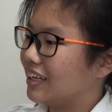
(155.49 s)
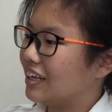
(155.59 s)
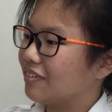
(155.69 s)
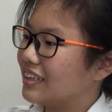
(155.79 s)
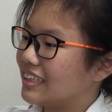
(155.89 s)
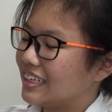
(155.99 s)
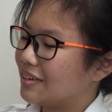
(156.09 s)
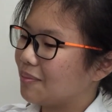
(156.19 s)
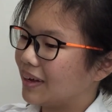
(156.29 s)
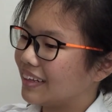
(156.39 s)
even see
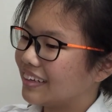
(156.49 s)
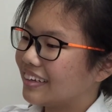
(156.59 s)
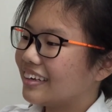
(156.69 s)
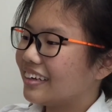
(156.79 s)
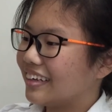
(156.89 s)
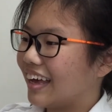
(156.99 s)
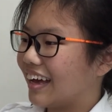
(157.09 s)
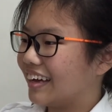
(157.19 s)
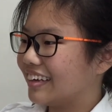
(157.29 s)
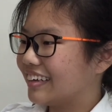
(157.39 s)
it, but
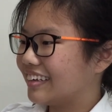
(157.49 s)
yeah.